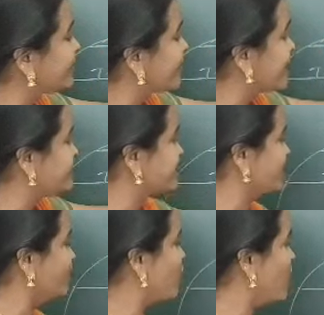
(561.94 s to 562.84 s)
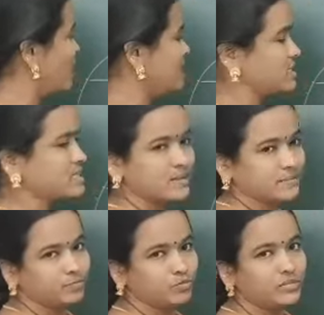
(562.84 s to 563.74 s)
rays
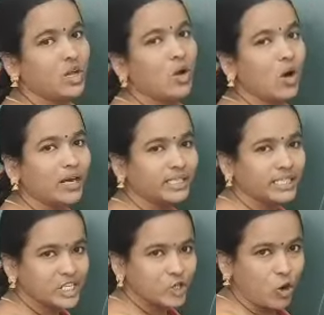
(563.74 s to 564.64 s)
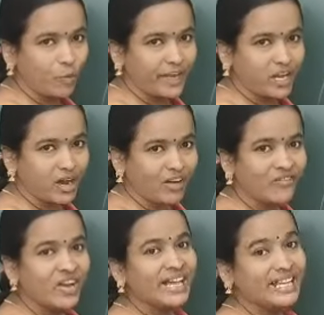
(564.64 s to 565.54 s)
falls on the Tropic
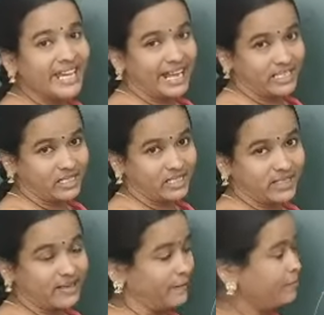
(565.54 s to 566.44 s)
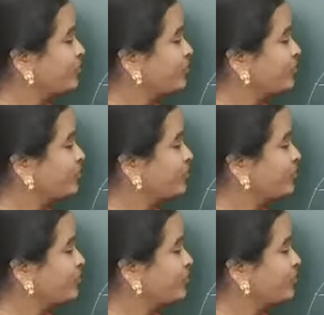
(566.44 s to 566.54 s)
of Cancer.